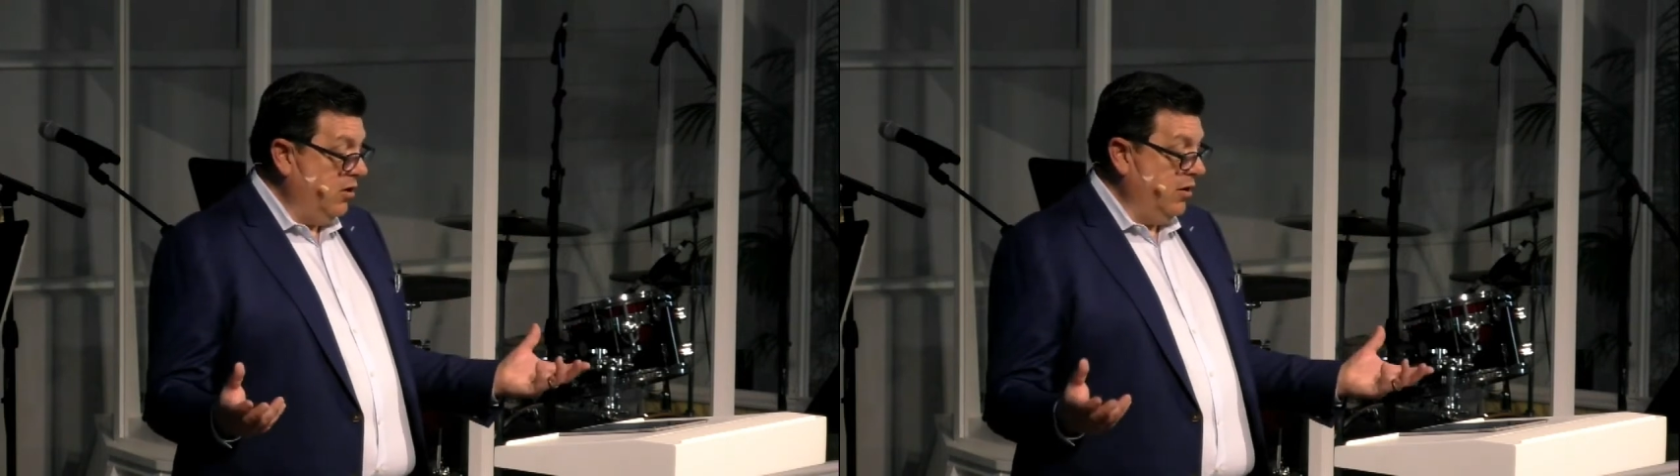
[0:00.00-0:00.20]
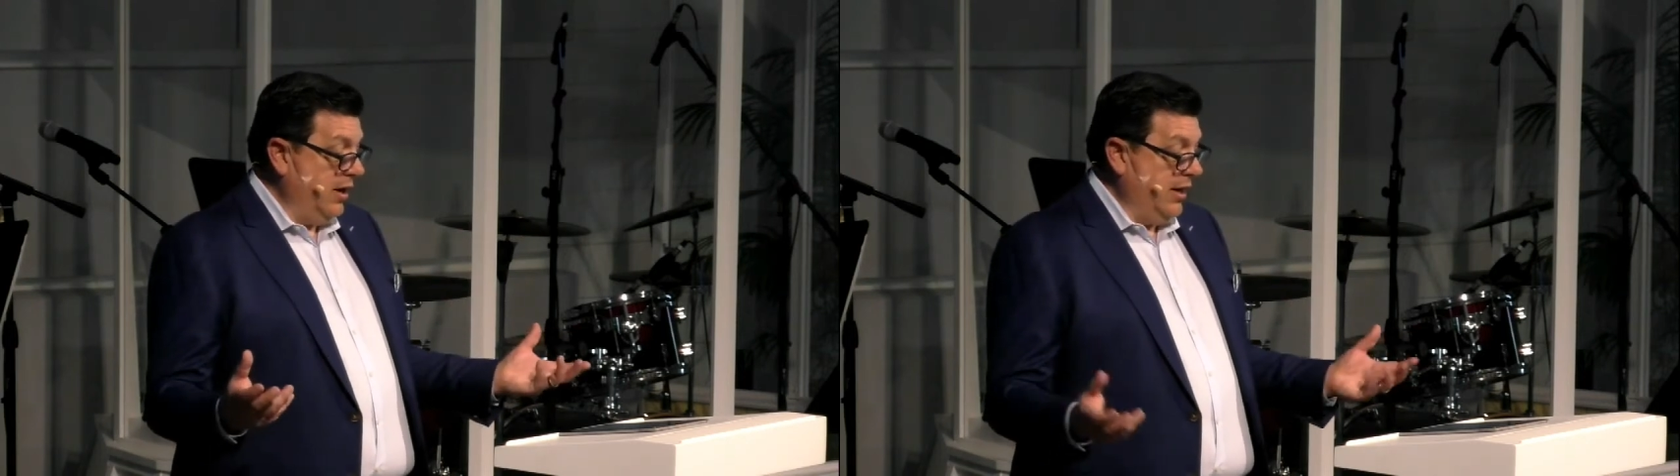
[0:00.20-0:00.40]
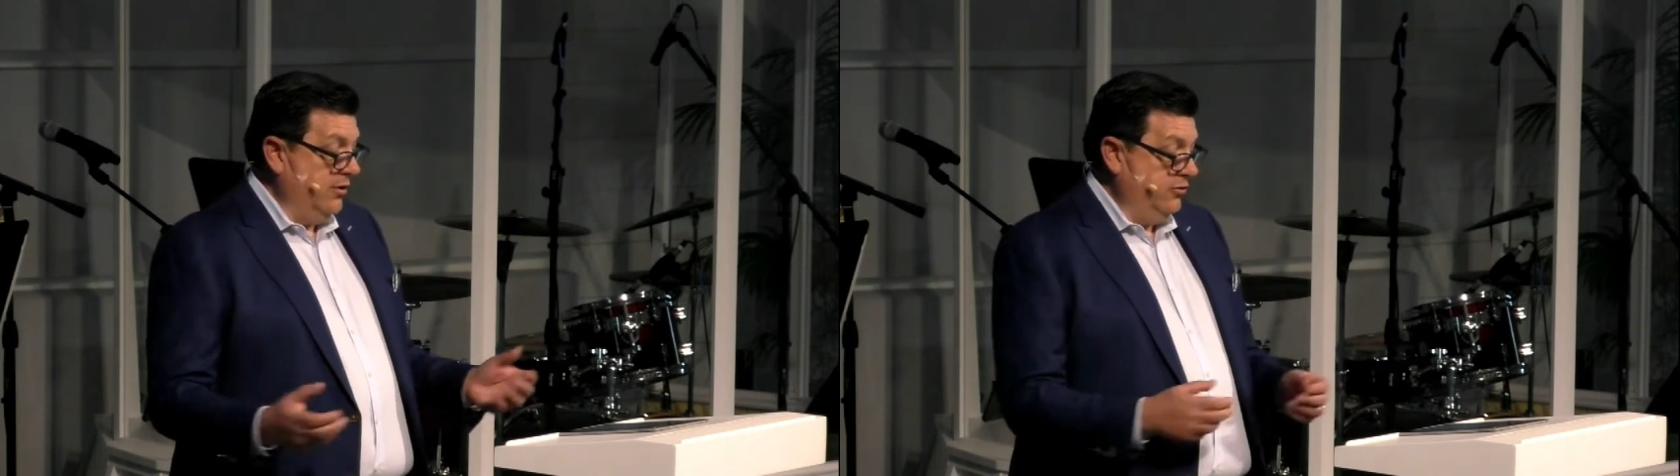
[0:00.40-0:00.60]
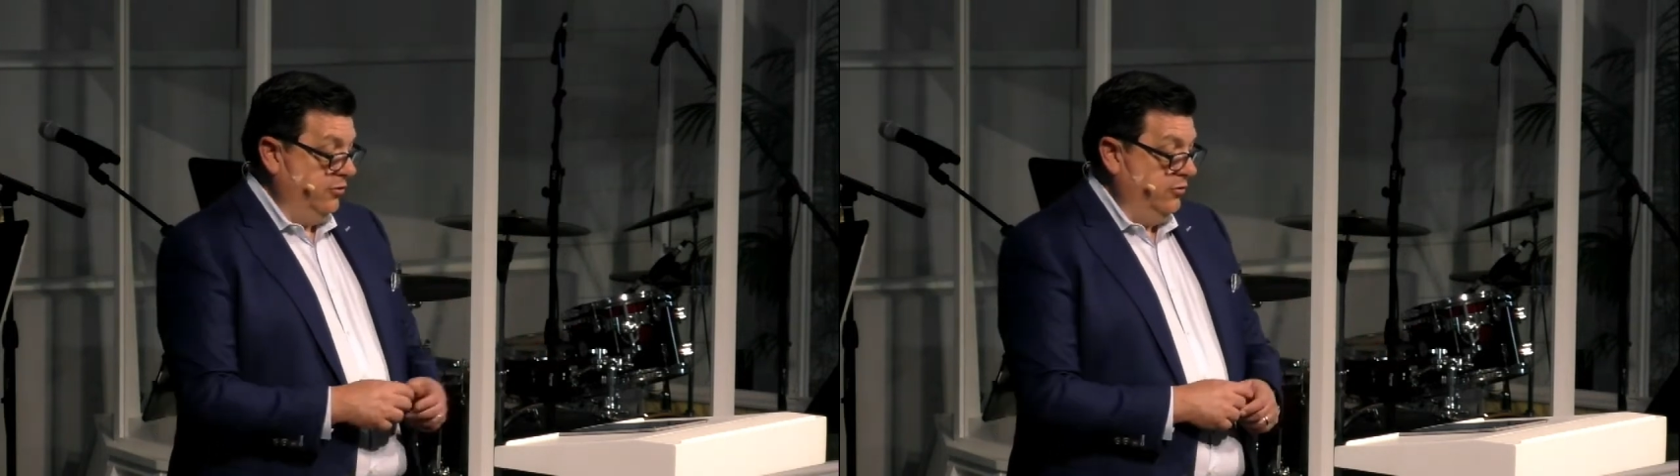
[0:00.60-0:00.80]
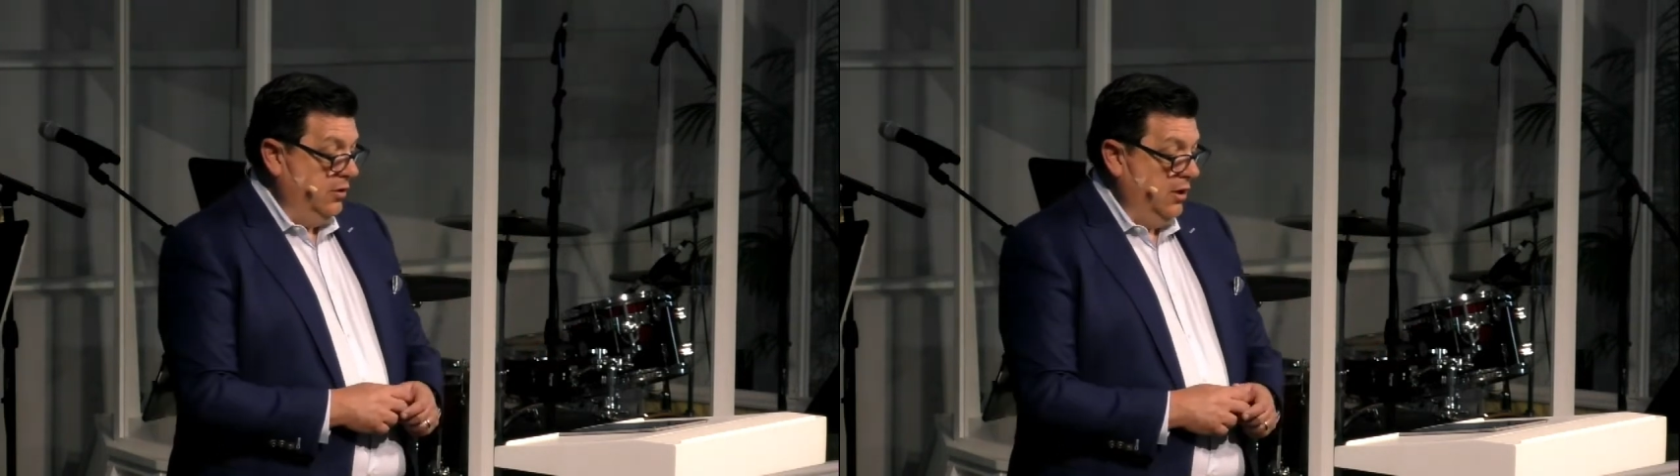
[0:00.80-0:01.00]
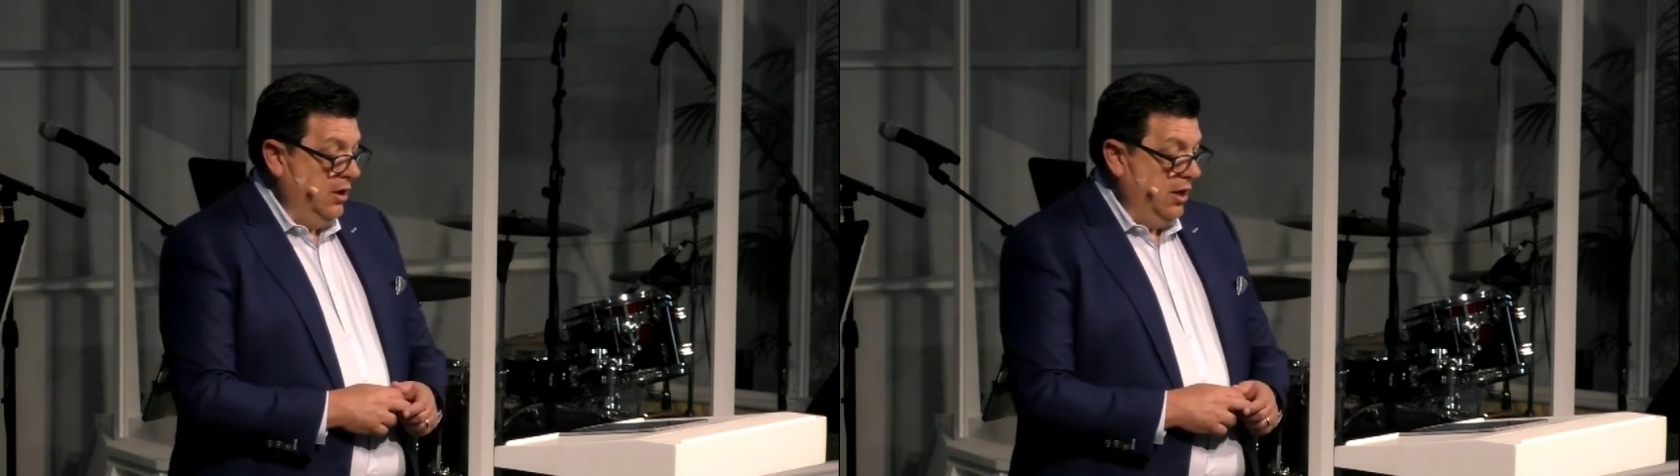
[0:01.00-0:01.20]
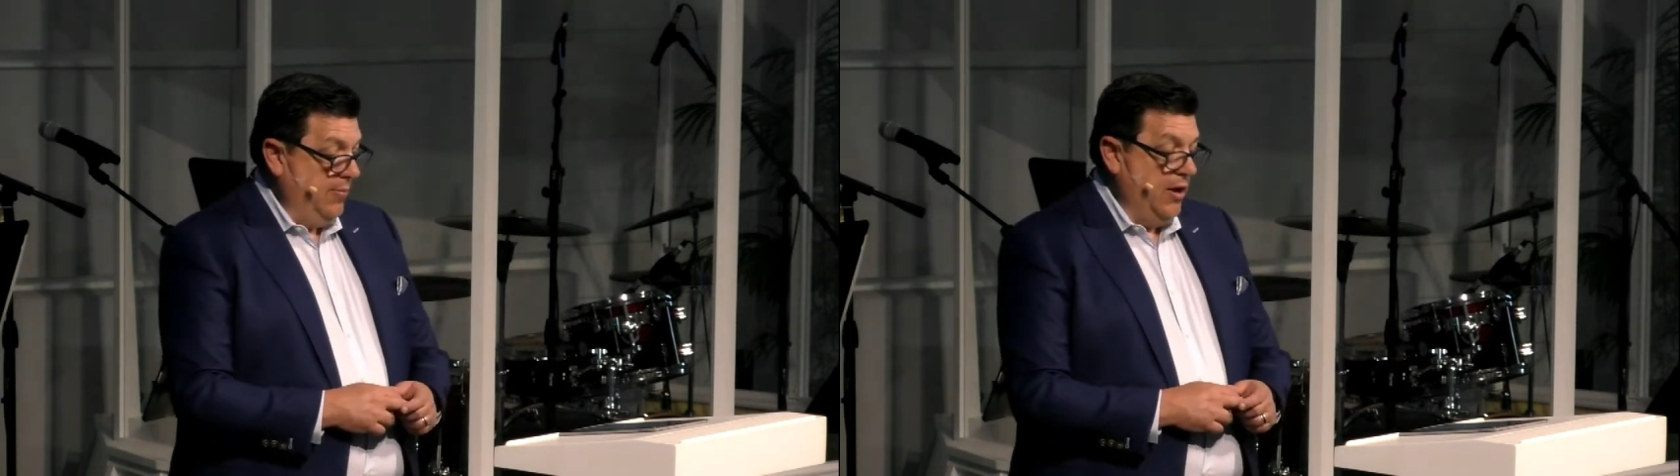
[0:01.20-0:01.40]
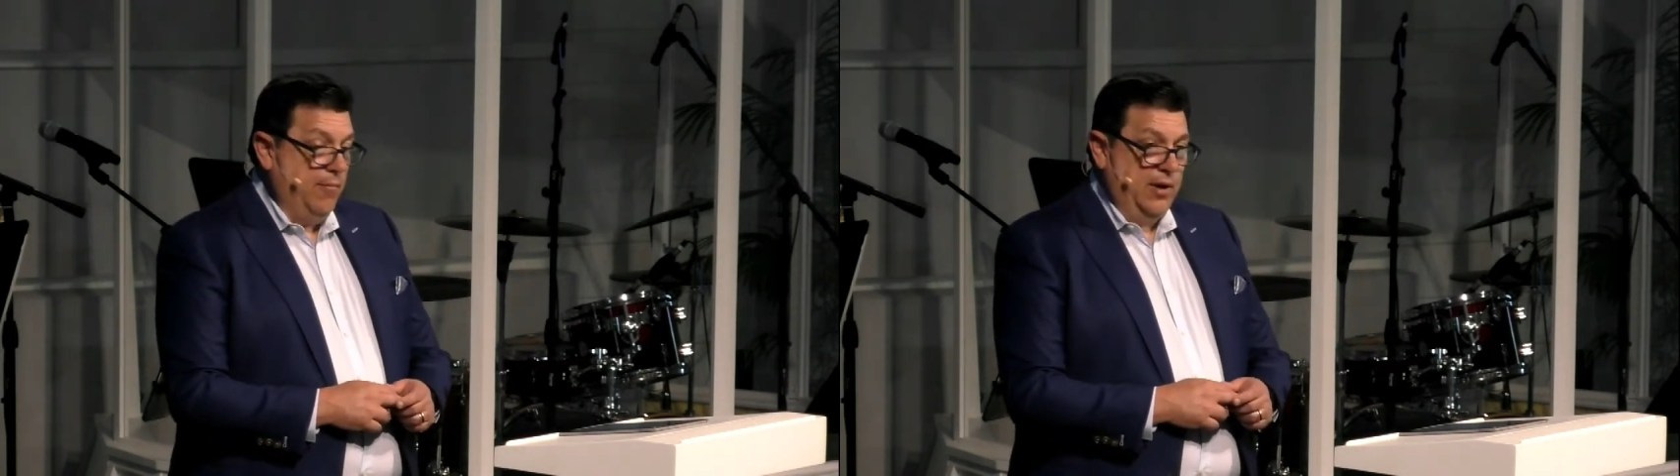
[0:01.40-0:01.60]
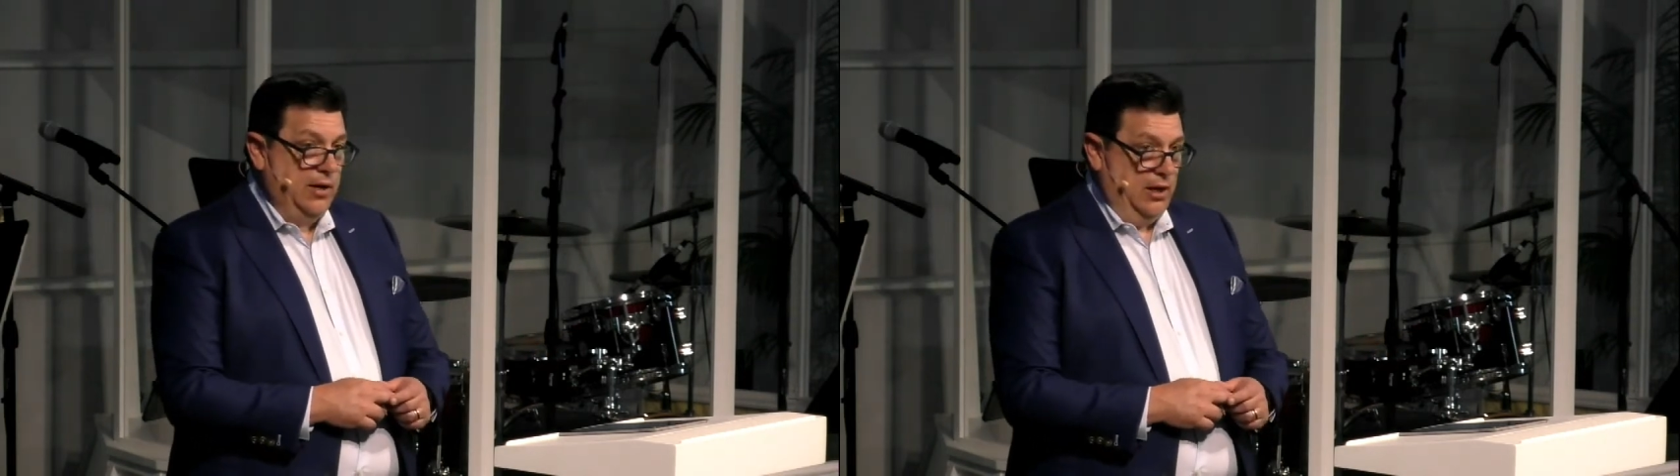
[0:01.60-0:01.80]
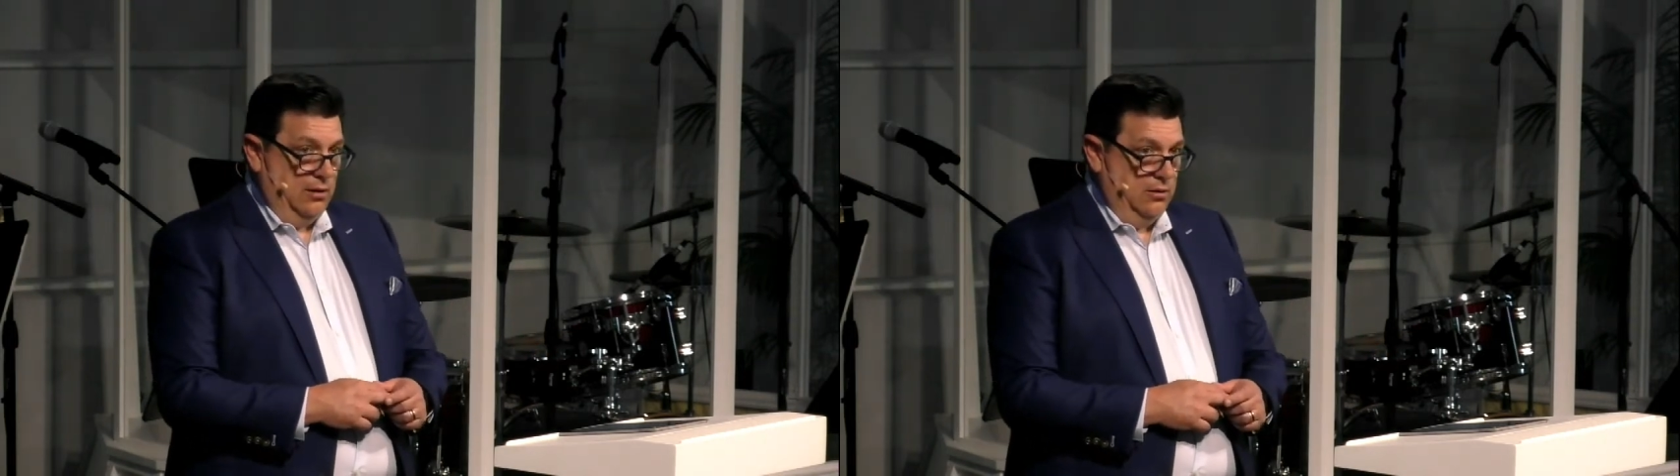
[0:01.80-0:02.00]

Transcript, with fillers: heart attitude about money,